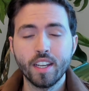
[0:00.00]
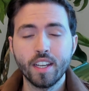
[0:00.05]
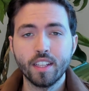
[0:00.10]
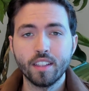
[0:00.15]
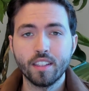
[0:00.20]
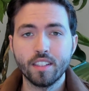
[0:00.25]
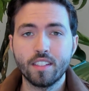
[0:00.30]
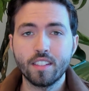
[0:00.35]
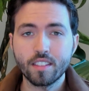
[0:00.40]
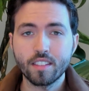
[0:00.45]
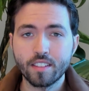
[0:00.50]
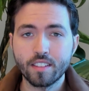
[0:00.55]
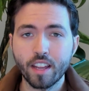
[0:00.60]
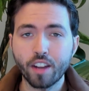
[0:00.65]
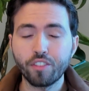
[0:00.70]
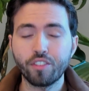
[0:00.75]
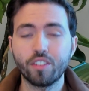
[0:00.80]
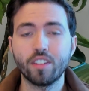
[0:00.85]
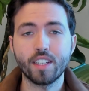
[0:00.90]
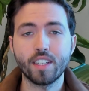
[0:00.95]
This has
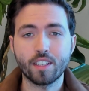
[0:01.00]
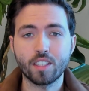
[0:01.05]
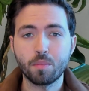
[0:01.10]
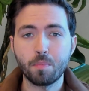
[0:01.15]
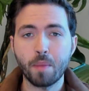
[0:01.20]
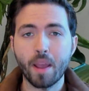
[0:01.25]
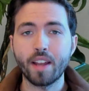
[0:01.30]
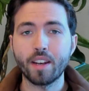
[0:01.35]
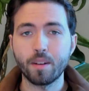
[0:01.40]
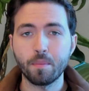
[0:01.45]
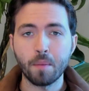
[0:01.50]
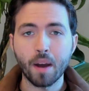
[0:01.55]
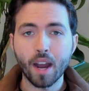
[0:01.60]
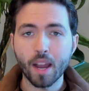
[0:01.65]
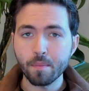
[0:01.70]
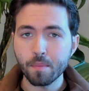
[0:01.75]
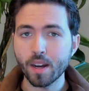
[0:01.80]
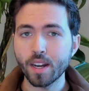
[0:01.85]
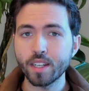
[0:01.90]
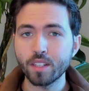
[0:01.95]
definitely expanded my
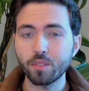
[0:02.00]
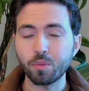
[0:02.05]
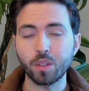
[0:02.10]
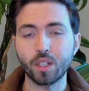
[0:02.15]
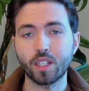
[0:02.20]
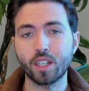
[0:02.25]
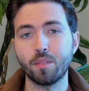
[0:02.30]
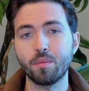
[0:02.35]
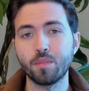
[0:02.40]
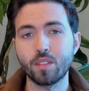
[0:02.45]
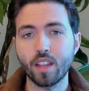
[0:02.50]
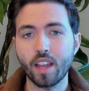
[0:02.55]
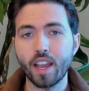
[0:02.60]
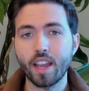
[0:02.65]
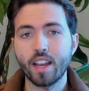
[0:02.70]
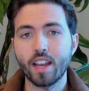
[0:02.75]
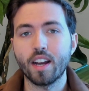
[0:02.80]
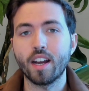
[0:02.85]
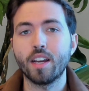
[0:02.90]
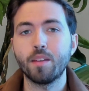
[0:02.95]
mind when it comes to
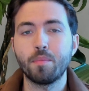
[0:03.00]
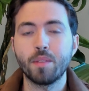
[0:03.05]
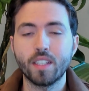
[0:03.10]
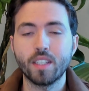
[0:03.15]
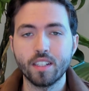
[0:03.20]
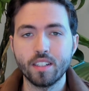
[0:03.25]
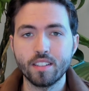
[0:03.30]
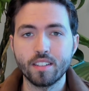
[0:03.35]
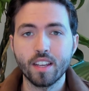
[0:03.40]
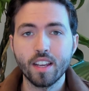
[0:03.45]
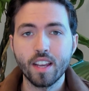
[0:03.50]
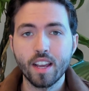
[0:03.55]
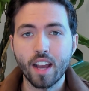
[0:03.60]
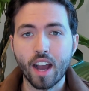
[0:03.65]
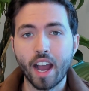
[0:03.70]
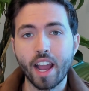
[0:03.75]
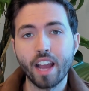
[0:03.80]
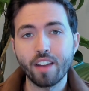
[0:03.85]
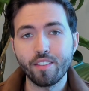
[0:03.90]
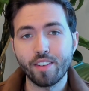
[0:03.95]
AI because
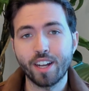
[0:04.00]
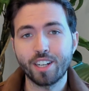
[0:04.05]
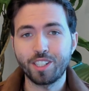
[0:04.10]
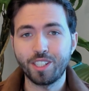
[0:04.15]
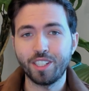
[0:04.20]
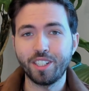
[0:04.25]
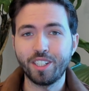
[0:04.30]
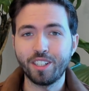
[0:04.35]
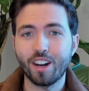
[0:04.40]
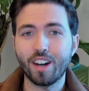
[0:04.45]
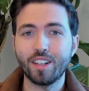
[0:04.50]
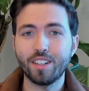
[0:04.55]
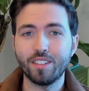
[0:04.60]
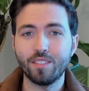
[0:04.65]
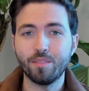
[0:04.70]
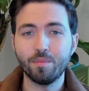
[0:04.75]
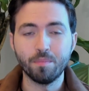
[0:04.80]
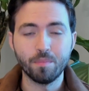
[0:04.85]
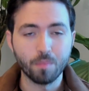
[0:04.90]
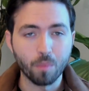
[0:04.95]
I have actually got
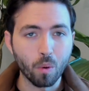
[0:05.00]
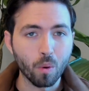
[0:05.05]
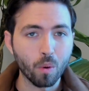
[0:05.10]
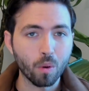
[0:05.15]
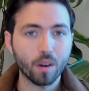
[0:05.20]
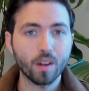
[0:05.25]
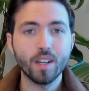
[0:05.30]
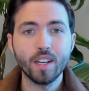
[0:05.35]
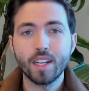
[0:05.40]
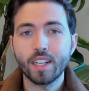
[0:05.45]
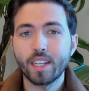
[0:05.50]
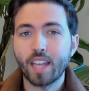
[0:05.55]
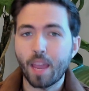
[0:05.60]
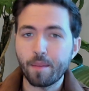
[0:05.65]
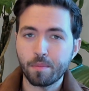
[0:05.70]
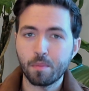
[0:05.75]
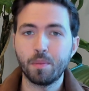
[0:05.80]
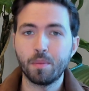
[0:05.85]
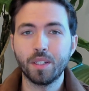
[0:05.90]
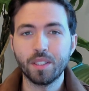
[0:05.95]
more
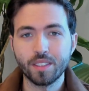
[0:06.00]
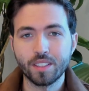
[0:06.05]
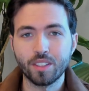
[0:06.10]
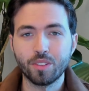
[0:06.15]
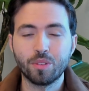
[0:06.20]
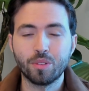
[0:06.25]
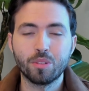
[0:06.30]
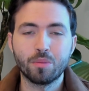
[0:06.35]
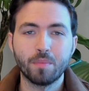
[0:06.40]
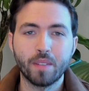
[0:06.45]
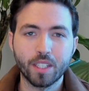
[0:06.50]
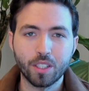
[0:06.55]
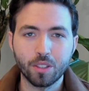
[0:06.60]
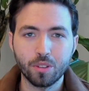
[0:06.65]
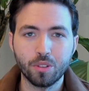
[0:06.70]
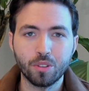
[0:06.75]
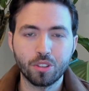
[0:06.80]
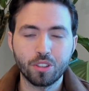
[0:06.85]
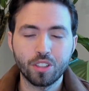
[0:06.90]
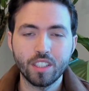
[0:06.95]
capabilities with my
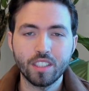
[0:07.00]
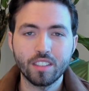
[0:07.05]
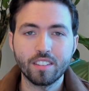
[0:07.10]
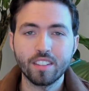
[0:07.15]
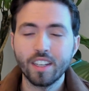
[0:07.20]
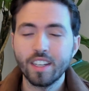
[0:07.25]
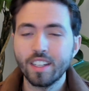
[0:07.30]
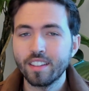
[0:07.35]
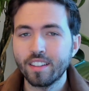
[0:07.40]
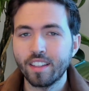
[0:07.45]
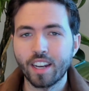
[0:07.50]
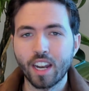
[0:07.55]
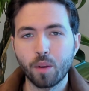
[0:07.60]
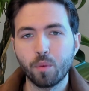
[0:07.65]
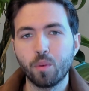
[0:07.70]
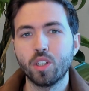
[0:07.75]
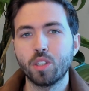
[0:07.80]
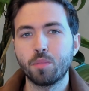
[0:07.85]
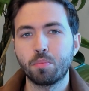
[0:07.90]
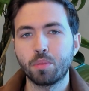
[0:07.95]
Google Sheets than I
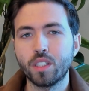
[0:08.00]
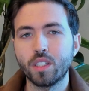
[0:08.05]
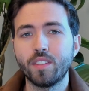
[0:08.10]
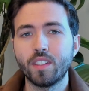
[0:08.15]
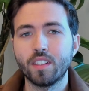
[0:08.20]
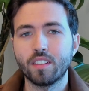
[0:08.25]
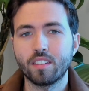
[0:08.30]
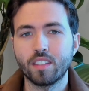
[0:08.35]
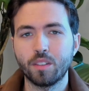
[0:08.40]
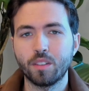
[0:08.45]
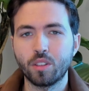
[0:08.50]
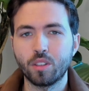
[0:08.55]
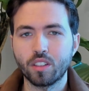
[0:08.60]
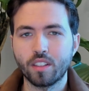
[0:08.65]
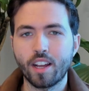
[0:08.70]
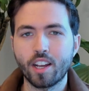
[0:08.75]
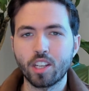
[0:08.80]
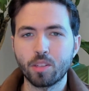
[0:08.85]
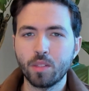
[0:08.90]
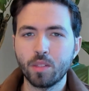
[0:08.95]
was previously, which
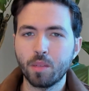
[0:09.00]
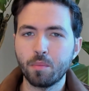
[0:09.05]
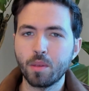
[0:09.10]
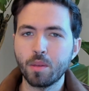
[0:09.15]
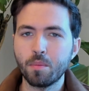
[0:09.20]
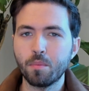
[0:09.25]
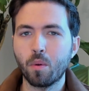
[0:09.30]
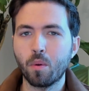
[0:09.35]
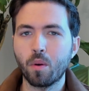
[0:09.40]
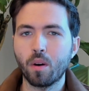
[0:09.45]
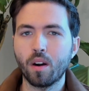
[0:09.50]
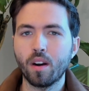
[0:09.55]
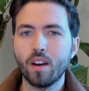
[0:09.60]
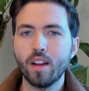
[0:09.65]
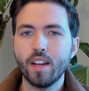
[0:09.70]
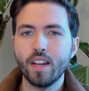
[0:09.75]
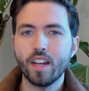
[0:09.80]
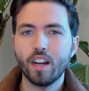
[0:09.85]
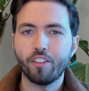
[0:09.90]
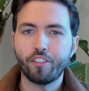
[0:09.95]
allows me to be more
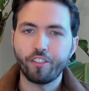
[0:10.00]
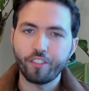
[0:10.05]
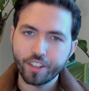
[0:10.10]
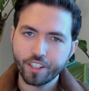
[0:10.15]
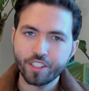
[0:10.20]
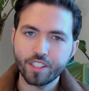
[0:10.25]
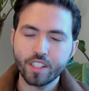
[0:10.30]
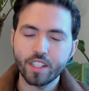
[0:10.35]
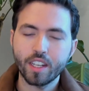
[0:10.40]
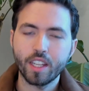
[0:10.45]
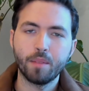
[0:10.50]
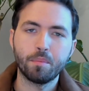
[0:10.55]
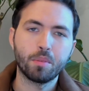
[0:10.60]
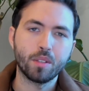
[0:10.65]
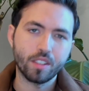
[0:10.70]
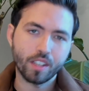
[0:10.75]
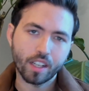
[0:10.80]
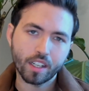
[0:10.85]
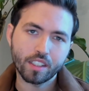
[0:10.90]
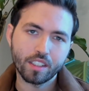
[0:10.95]
efficient and
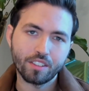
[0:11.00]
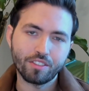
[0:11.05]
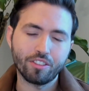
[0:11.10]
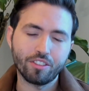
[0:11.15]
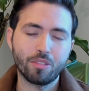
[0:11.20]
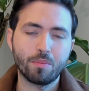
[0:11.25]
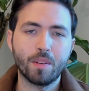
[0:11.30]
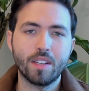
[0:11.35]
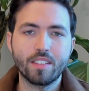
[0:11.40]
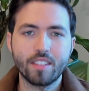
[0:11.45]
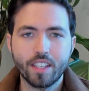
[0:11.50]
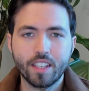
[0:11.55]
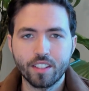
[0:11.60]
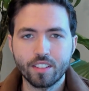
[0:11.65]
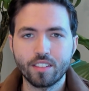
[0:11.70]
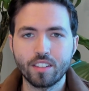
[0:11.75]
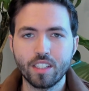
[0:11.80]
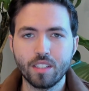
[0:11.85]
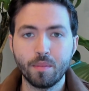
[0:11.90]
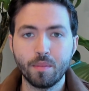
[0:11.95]
productive with my sales
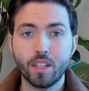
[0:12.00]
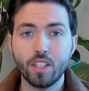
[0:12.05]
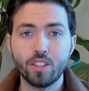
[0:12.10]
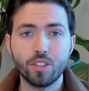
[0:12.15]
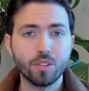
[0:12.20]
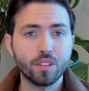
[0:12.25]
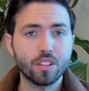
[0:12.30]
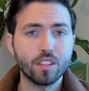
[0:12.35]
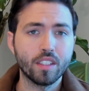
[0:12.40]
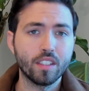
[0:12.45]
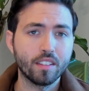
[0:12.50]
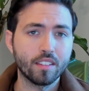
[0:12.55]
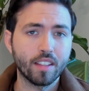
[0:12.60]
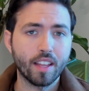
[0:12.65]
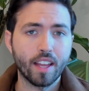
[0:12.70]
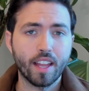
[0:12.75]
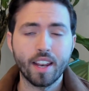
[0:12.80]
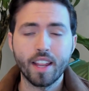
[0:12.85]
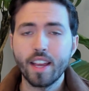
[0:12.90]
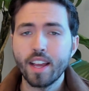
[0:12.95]
team and do things
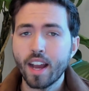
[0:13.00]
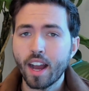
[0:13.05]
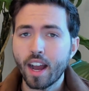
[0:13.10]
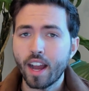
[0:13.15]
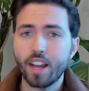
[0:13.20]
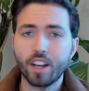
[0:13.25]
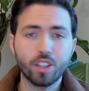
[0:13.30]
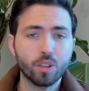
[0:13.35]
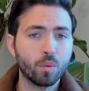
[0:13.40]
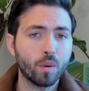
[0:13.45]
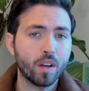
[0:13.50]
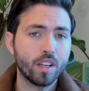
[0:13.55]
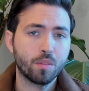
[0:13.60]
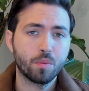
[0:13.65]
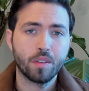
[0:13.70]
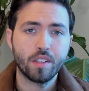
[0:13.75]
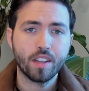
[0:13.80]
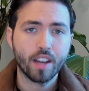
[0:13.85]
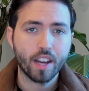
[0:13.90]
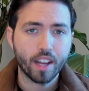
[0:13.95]
that I otherwise
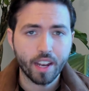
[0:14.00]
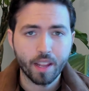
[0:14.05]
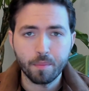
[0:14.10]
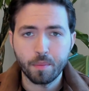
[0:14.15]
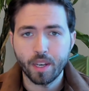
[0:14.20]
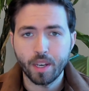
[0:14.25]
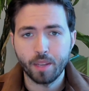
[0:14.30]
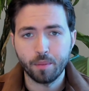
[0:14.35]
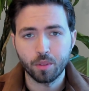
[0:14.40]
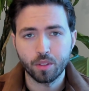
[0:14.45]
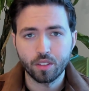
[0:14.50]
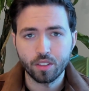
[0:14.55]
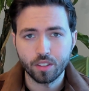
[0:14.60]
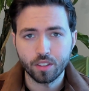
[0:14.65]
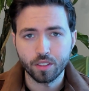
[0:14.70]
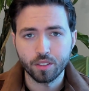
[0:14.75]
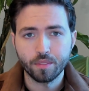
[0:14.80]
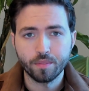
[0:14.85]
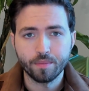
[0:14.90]
would not have been able to do.